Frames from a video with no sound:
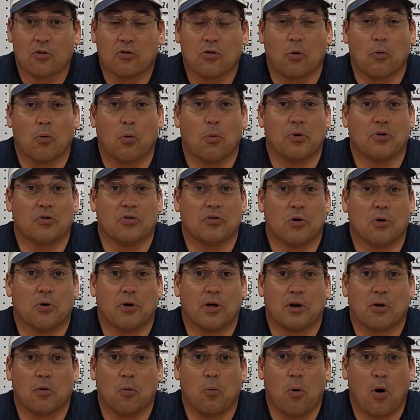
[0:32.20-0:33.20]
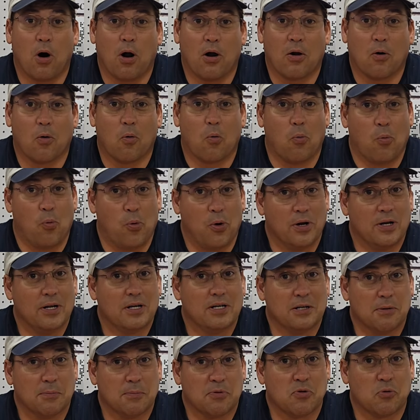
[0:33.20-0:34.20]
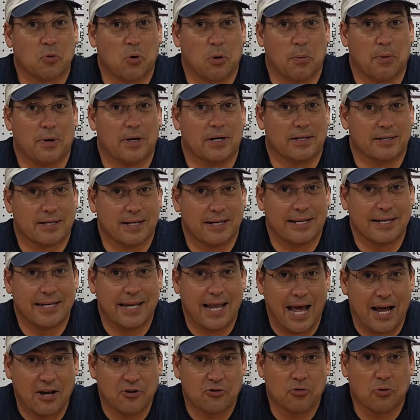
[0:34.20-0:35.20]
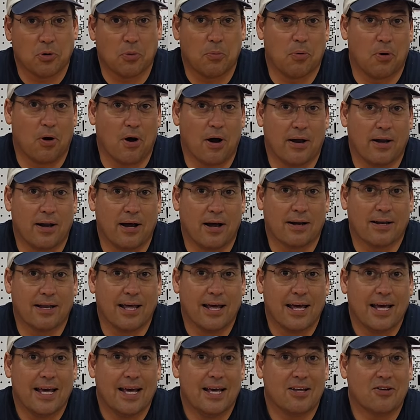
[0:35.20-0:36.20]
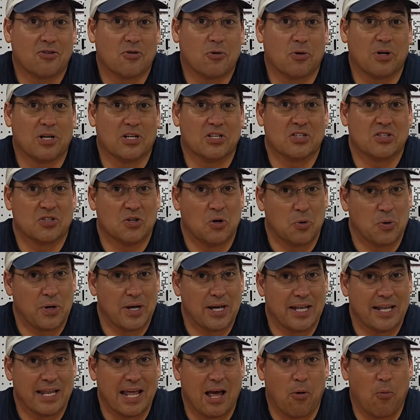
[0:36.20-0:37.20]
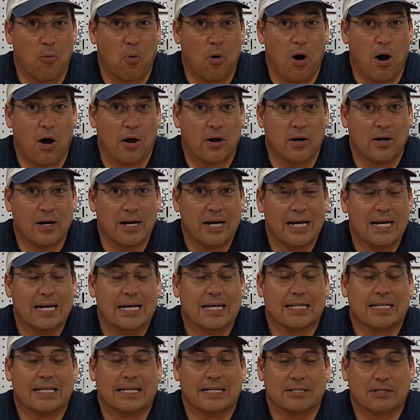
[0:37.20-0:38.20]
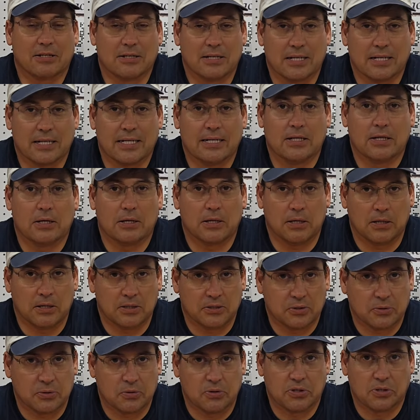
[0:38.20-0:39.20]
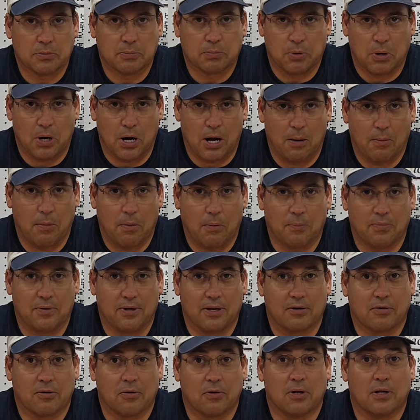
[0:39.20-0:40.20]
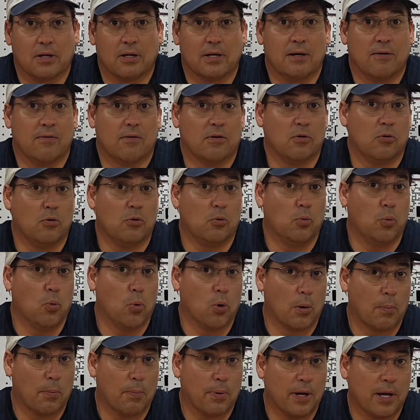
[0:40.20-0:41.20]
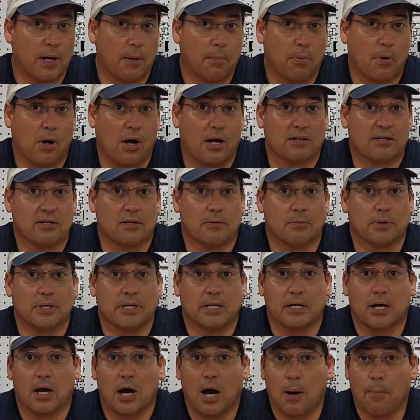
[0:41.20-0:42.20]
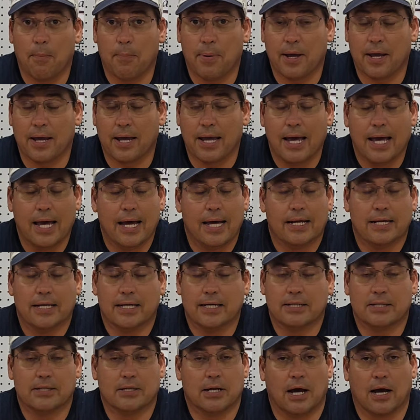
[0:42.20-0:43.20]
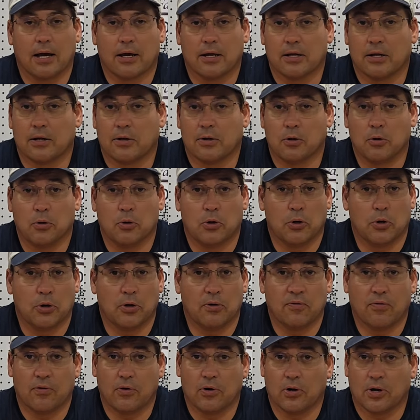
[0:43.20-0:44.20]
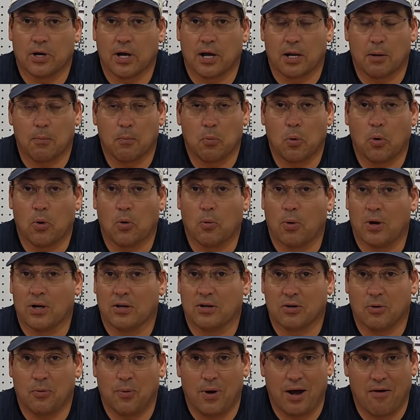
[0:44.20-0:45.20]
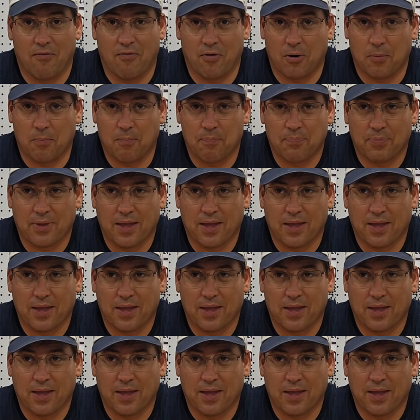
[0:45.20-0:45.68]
So when we soak it in water, wood is absorbent. It's a natural product. It's going to soak in that water. That's going to lead to all sorts of problems. That's going to lead to warping, possibly cupping. It's not going to do good for your cutting board whatsoever.